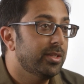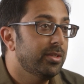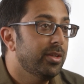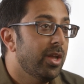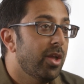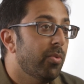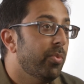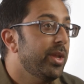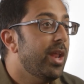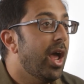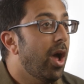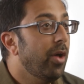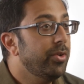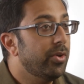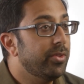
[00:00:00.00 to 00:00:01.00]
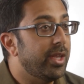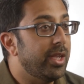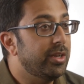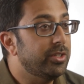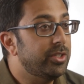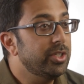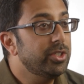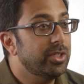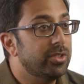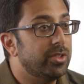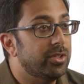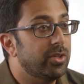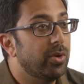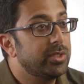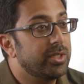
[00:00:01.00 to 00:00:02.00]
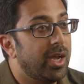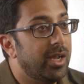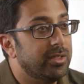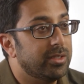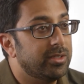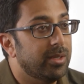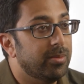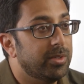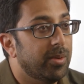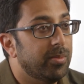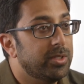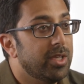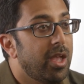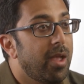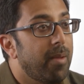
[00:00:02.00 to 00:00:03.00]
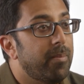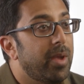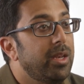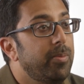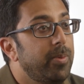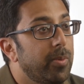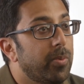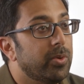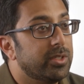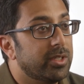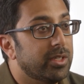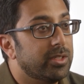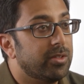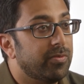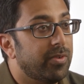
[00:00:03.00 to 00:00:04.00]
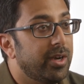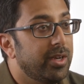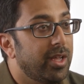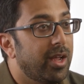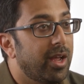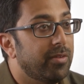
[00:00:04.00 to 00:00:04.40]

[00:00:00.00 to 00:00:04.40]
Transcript: And we now know that in addition to those kinds of symptoms, many people with schizophrenia